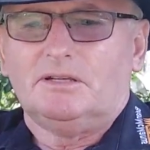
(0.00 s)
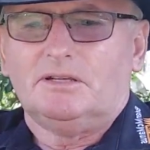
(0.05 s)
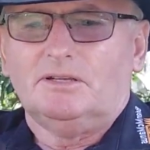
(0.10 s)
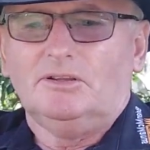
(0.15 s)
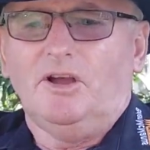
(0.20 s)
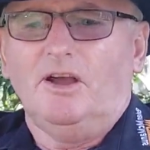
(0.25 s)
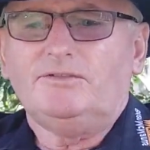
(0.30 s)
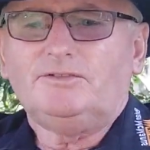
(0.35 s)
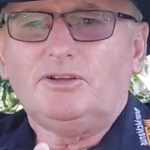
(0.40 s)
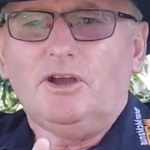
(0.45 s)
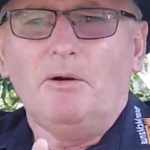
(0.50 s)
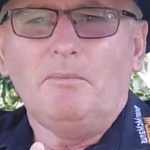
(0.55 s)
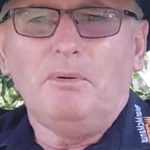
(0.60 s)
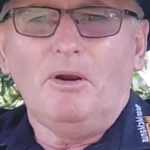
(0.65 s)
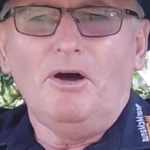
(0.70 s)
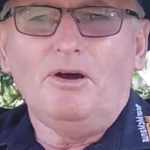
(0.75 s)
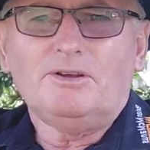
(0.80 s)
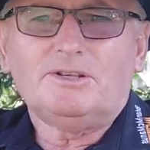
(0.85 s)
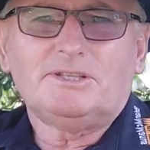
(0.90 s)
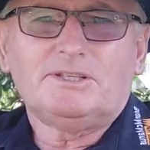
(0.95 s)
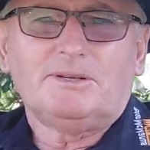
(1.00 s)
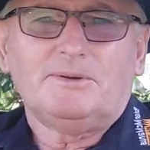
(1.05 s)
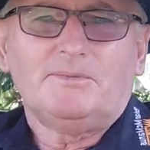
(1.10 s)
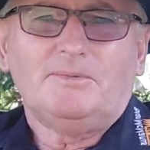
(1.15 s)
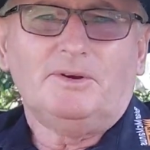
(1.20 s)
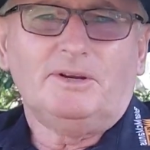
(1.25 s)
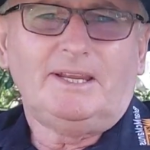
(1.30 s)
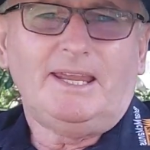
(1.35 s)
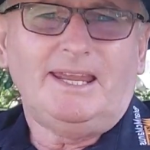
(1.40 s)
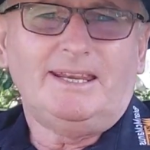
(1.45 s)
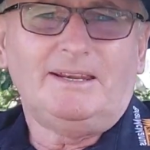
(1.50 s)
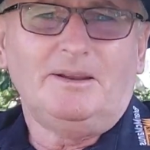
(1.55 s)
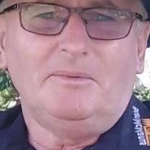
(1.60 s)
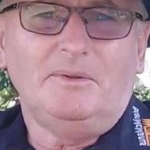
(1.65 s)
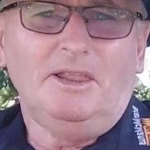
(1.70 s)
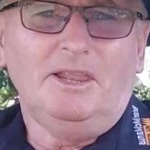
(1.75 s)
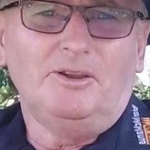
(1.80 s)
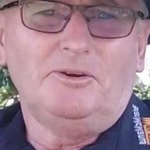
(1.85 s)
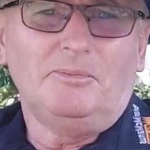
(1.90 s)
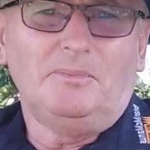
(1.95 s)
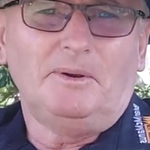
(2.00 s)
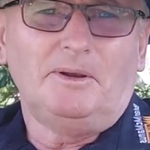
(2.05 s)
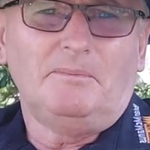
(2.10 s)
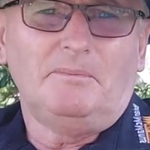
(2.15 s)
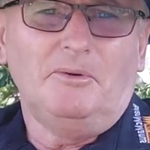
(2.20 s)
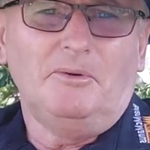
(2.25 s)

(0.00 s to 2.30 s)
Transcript: Lifestyle blocks, we're getting a little bit of